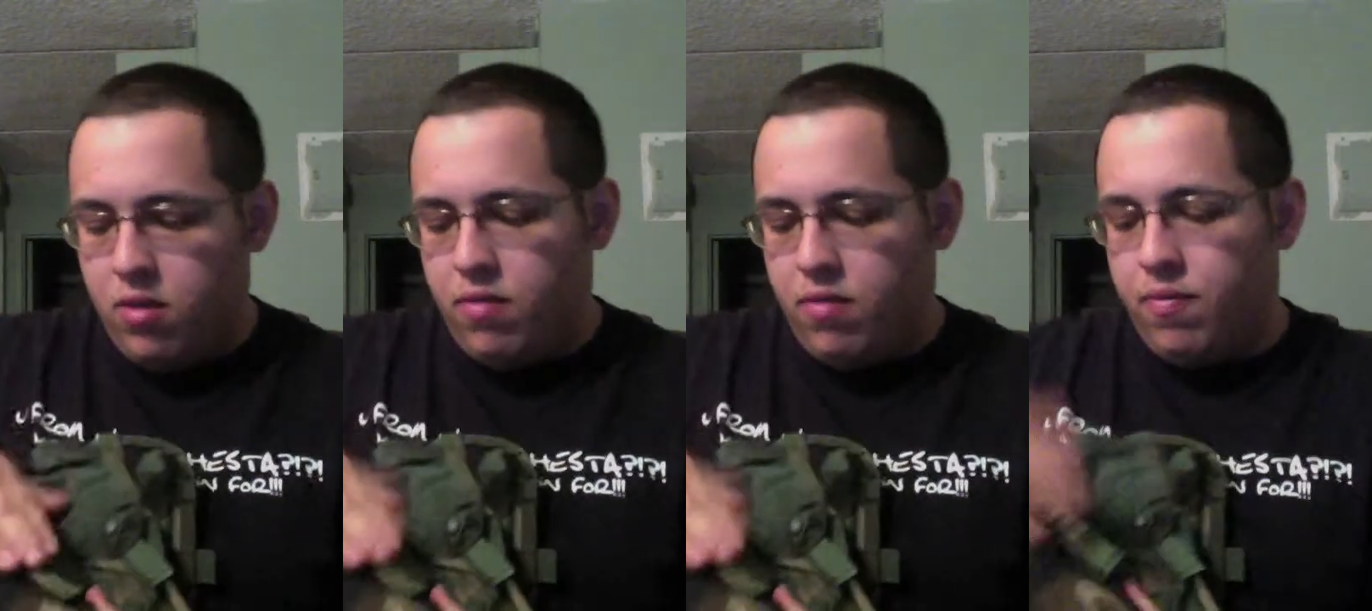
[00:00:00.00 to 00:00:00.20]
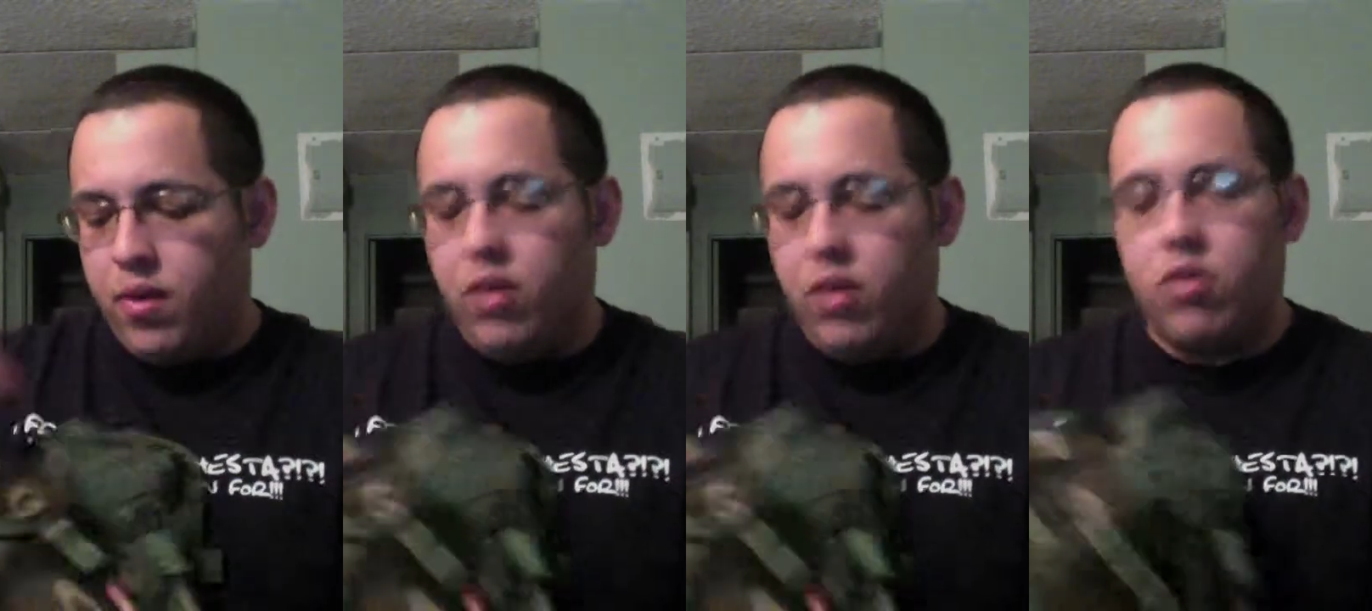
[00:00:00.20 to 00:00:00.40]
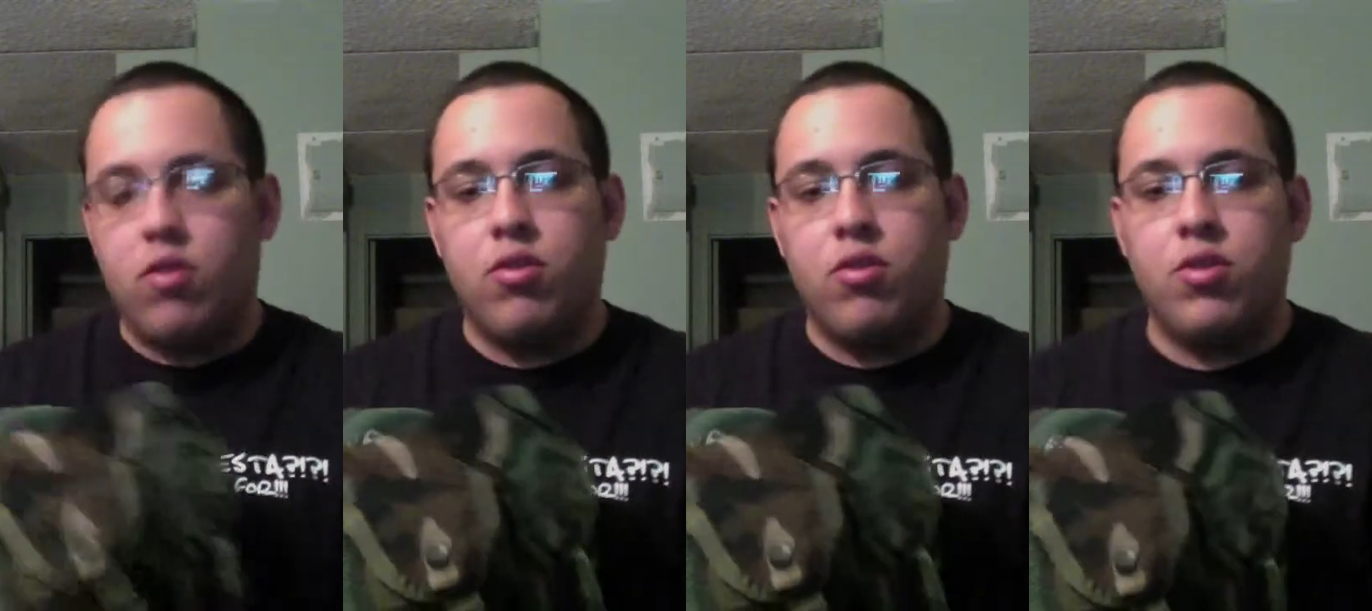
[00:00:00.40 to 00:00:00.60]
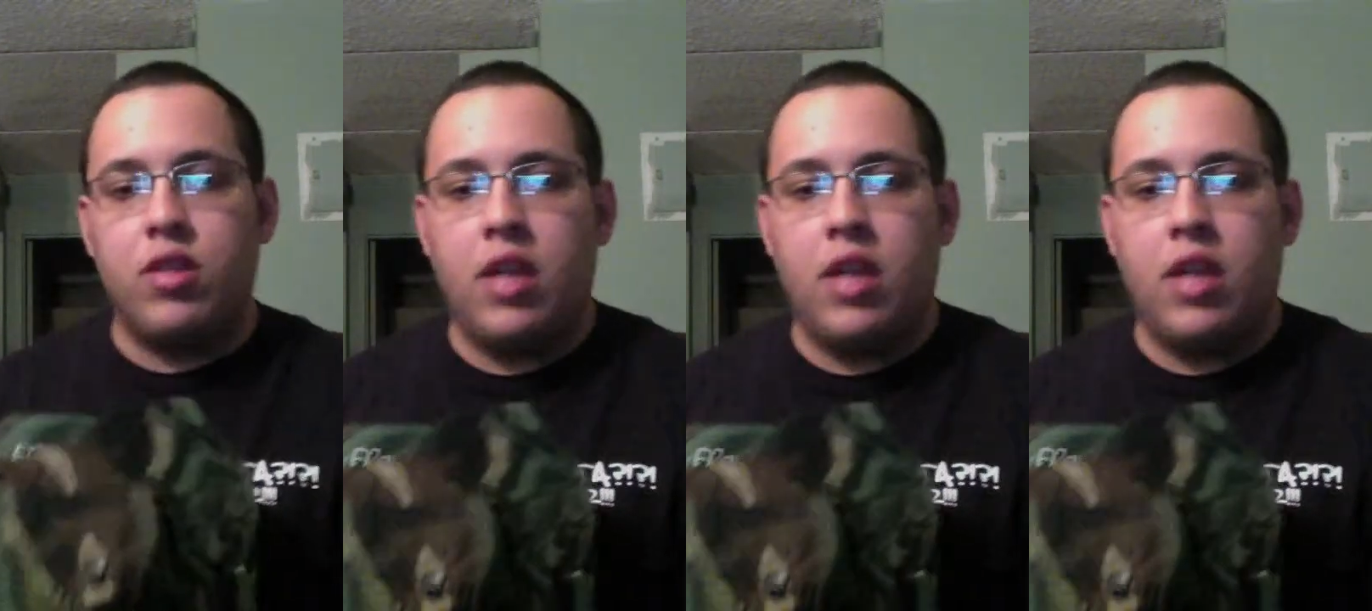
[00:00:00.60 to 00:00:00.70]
Velcro's